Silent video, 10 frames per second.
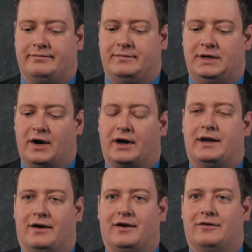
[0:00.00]

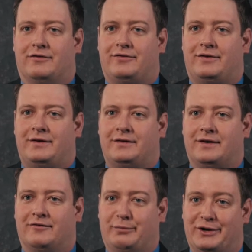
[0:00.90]
nugget of
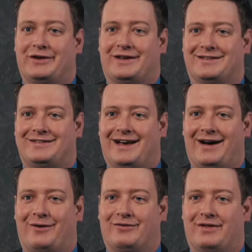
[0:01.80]
of brilliance
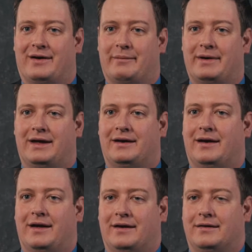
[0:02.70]
out of them and,
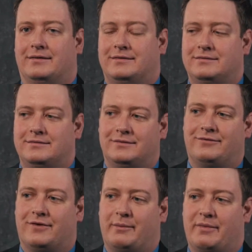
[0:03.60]
and
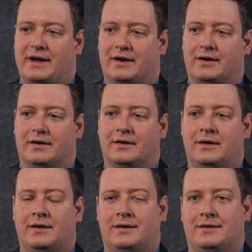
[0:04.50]
from there
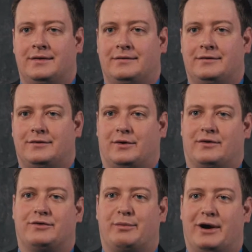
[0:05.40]
sort of
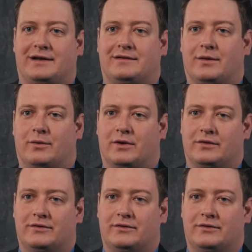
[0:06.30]
spread it to the world.